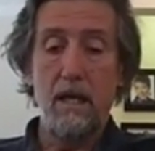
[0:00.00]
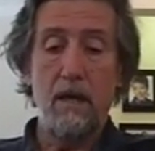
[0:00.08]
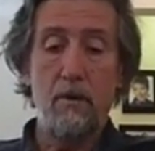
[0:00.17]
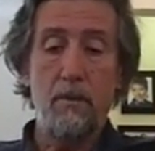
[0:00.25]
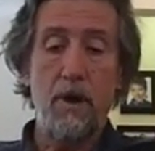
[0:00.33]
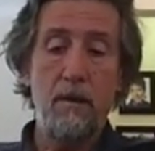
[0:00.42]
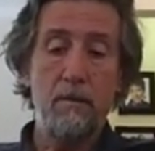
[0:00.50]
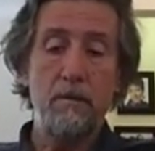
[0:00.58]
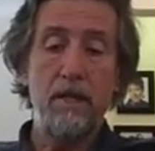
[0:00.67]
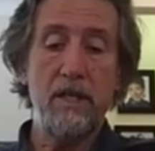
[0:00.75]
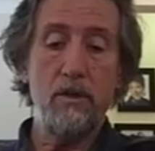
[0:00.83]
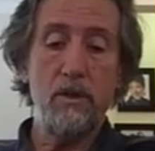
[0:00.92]
They were
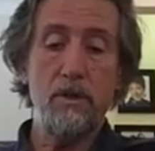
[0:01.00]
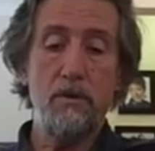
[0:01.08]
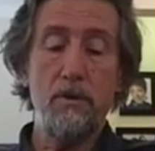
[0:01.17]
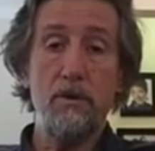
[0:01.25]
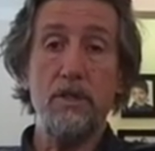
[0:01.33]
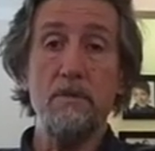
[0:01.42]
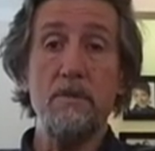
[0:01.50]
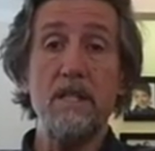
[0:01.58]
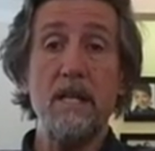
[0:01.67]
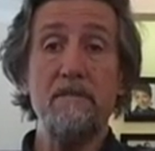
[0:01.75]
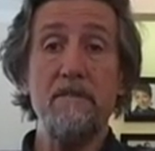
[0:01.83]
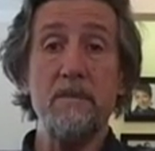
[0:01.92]
probably going through some
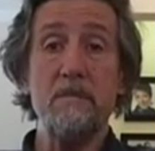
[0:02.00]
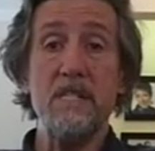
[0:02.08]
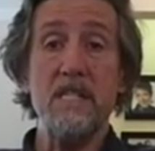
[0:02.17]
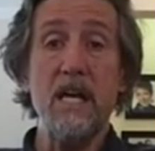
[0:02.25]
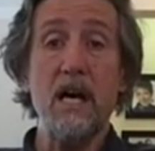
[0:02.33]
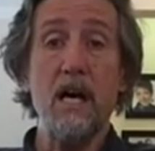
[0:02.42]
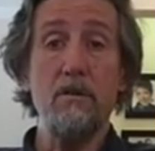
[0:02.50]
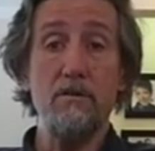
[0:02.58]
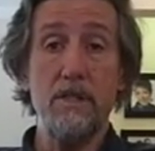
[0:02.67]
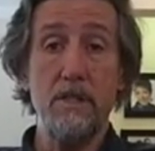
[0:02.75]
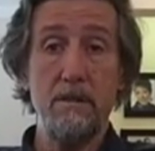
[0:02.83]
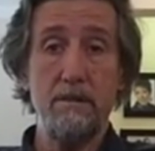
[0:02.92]
stuff
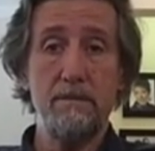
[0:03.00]
themselves.